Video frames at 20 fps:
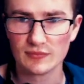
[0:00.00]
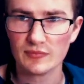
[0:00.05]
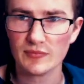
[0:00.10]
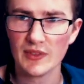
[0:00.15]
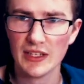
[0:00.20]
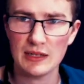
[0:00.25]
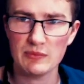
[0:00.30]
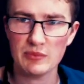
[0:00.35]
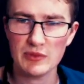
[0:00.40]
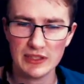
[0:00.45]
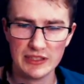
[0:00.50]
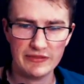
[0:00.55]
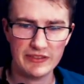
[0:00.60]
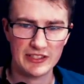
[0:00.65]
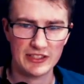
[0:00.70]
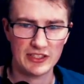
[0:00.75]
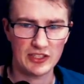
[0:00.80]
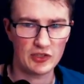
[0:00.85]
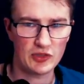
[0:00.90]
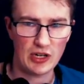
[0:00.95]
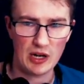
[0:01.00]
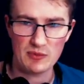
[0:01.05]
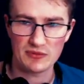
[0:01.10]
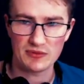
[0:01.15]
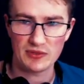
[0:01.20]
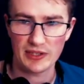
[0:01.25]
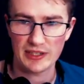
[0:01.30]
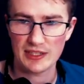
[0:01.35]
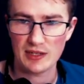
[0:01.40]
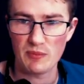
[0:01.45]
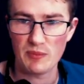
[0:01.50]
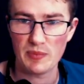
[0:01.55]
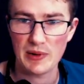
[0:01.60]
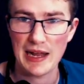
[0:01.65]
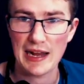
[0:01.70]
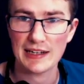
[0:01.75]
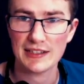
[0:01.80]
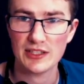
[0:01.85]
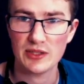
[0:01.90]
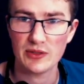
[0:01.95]
Okay, I'm going to leave this to dry before I come
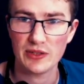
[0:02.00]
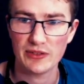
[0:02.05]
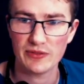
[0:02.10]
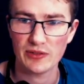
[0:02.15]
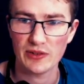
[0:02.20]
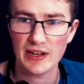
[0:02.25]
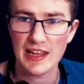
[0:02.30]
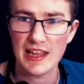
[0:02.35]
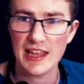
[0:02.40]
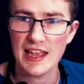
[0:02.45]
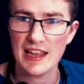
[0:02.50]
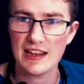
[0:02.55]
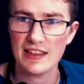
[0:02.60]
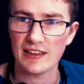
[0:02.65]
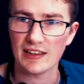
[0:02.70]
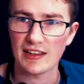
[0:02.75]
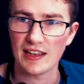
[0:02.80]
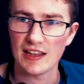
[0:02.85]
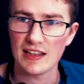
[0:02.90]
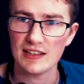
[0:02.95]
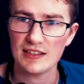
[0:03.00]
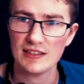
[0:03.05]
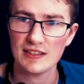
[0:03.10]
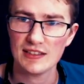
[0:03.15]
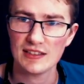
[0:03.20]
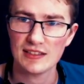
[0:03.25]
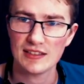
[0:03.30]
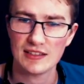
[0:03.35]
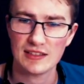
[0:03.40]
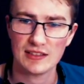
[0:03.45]
back to it for anything else.